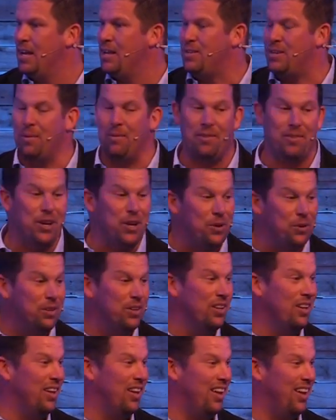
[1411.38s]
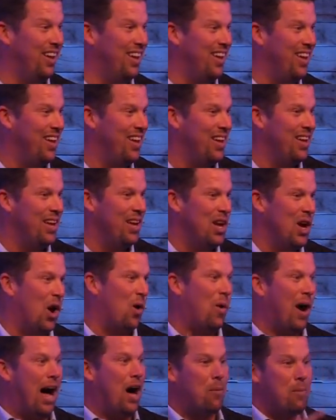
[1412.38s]
Some of you,
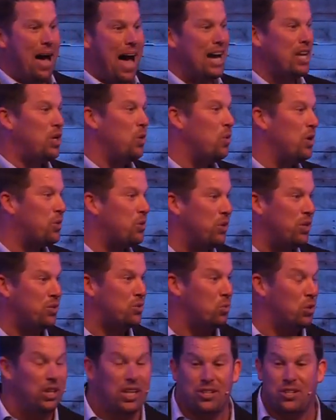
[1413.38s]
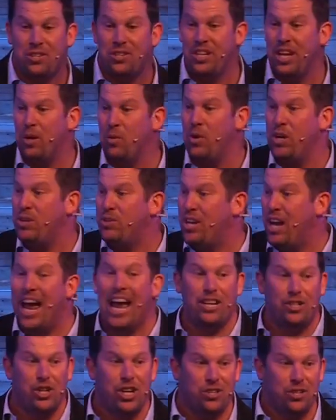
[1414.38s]
a while back, you went through this religious thing where you said,
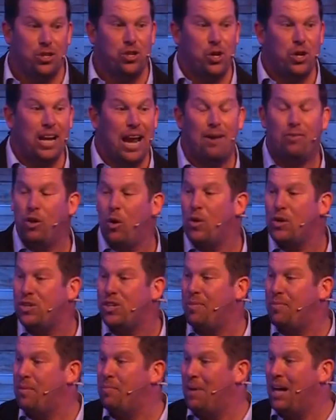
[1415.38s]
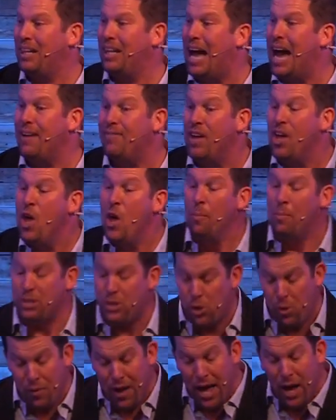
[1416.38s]
hey, Jesus, you can have lordship of my life, but you've